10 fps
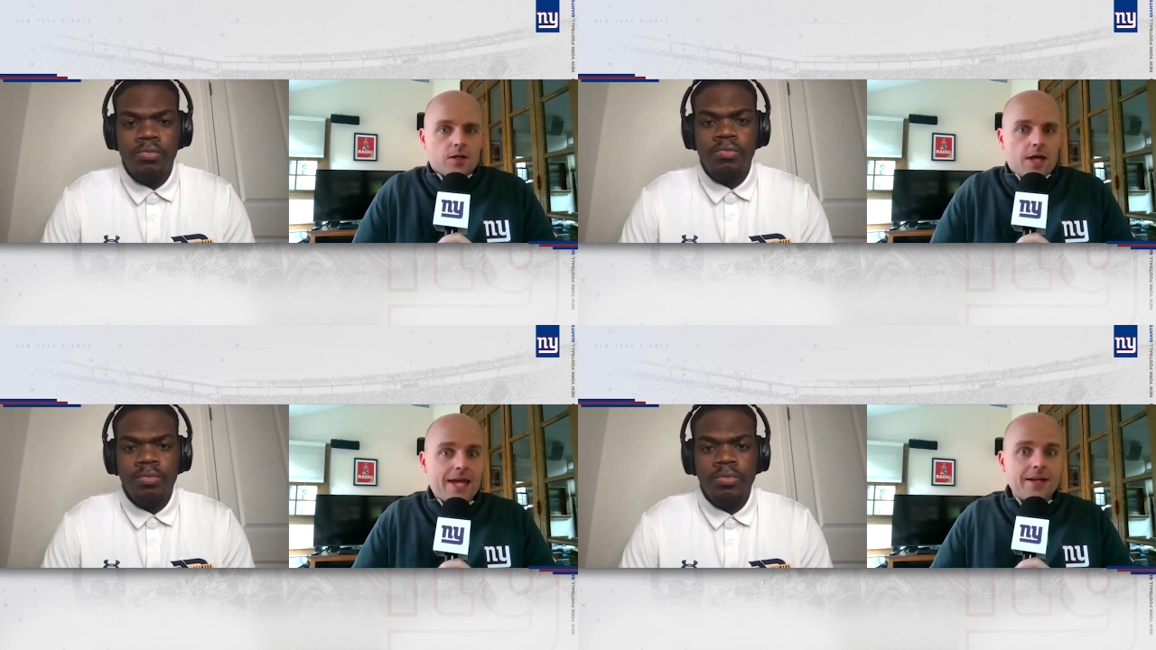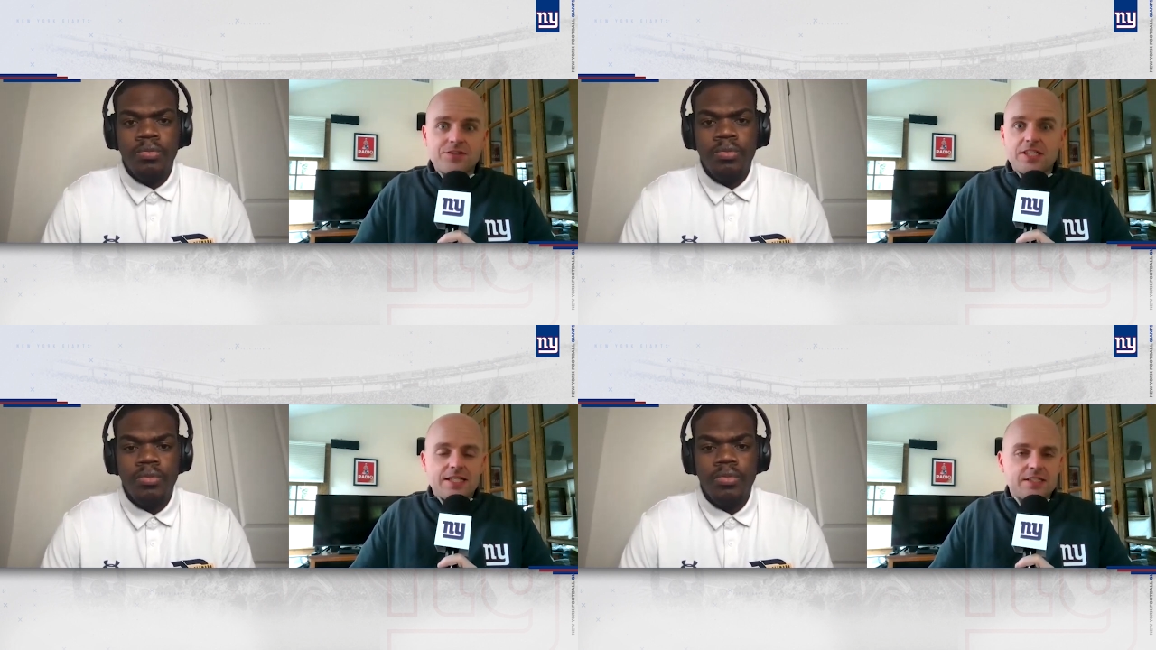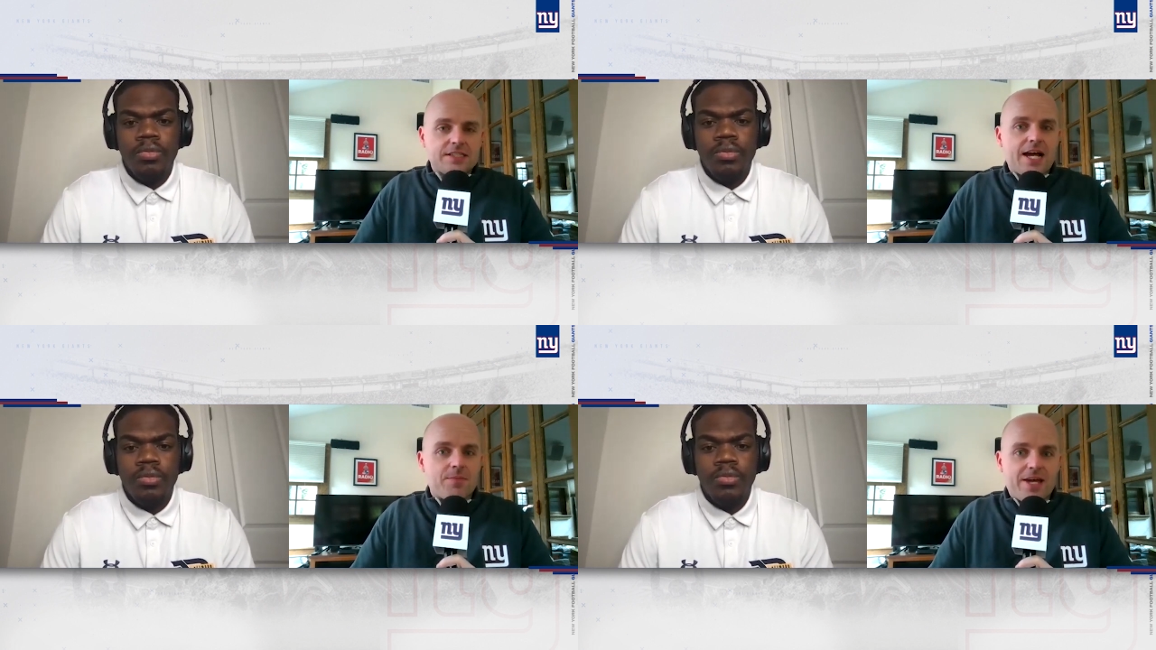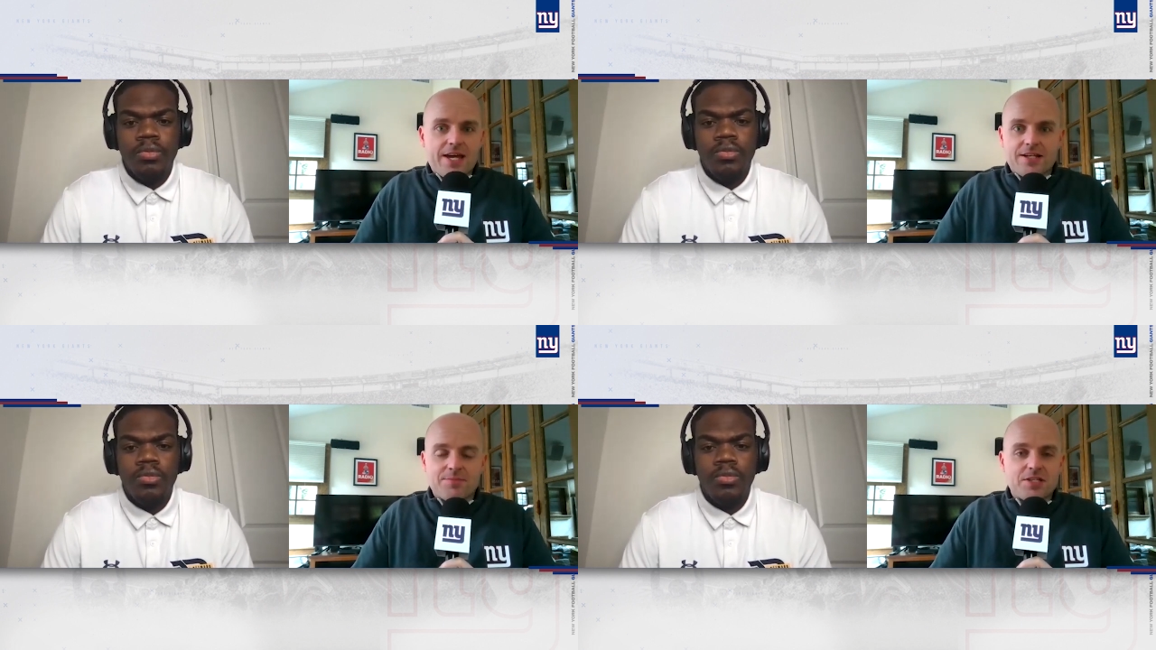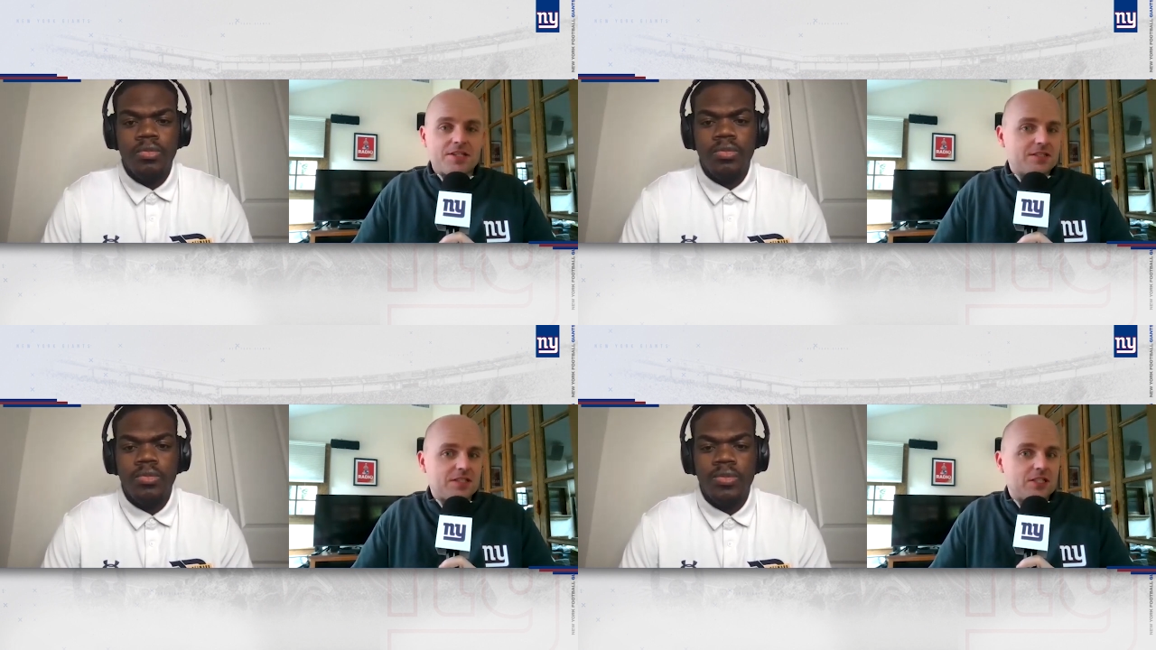Speaker 1: NFC East now, man. I mean,
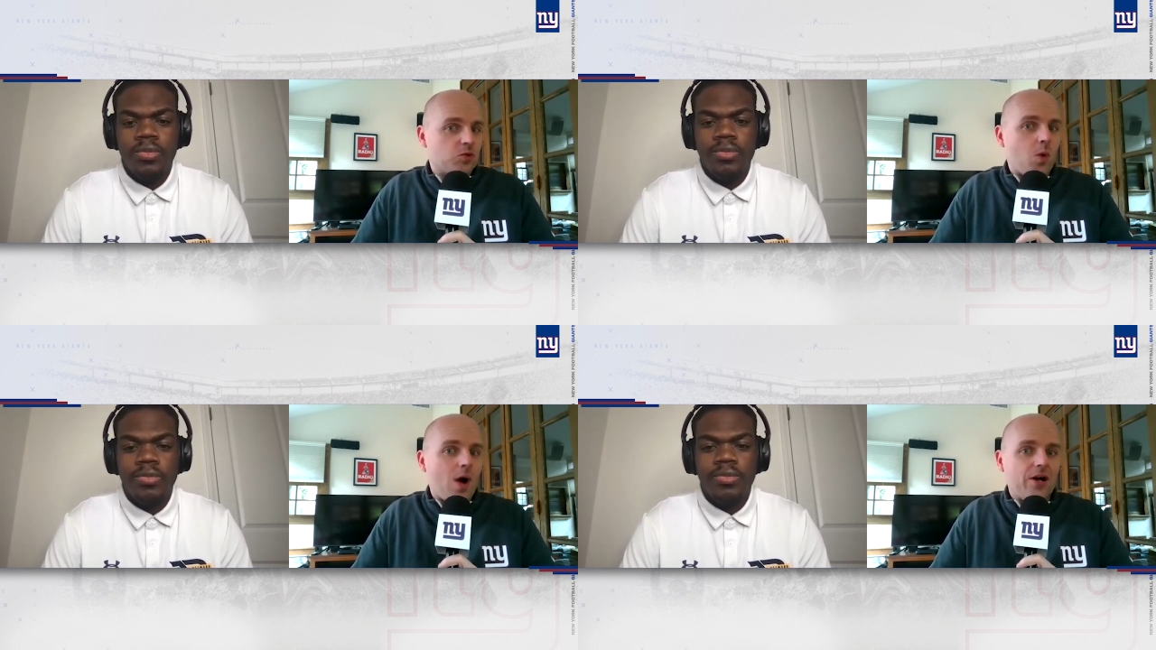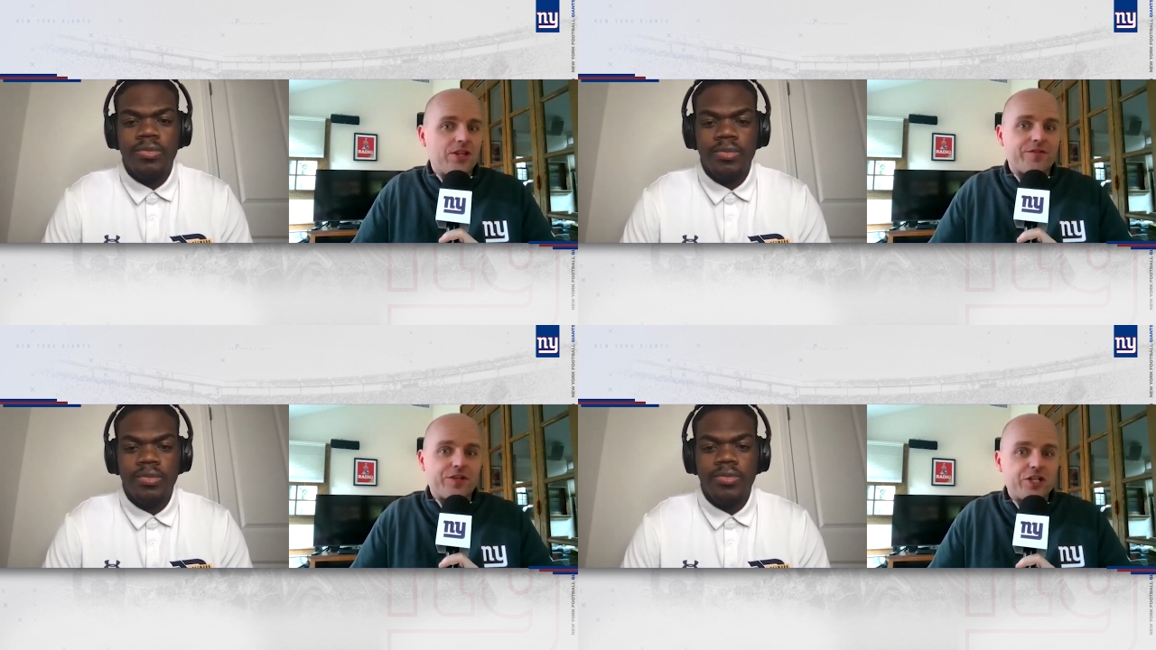this thing's wild every year.